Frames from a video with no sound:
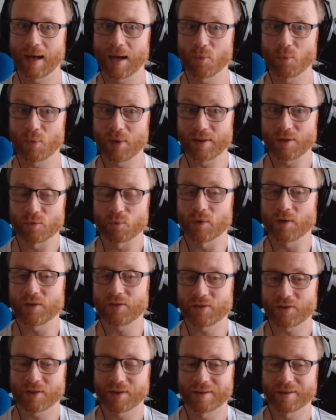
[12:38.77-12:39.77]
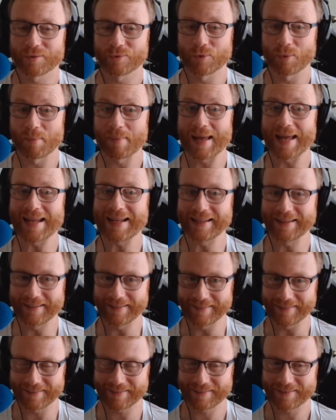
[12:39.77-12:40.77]
where the risk
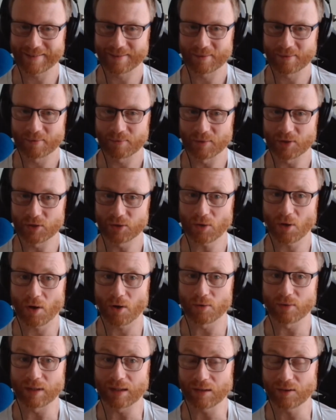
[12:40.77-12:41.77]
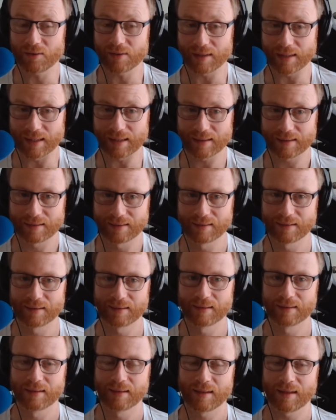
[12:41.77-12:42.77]
remains when you only look at it,
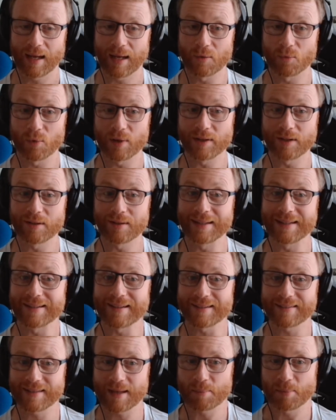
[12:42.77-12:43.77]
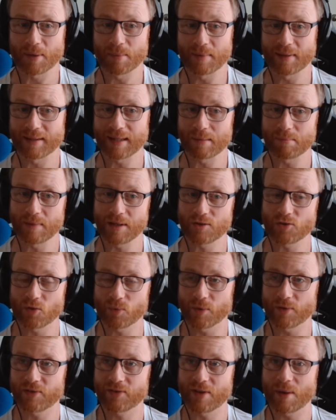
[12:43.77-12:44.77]
and whether you need to supplement that
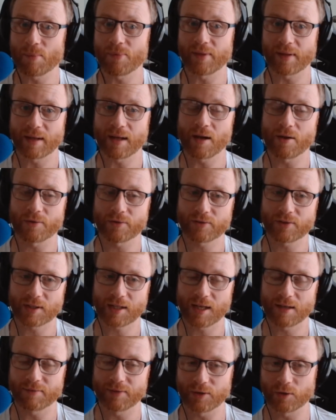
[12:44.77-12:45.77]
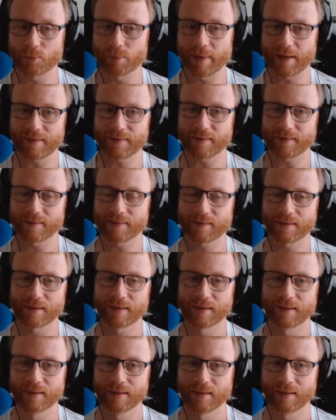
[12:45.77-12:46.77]
metric with something else to cover your bases.
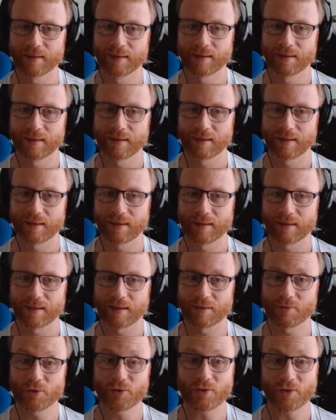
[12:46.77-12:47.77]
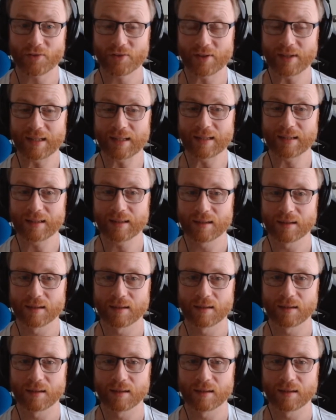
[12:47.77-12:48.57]
I've also seen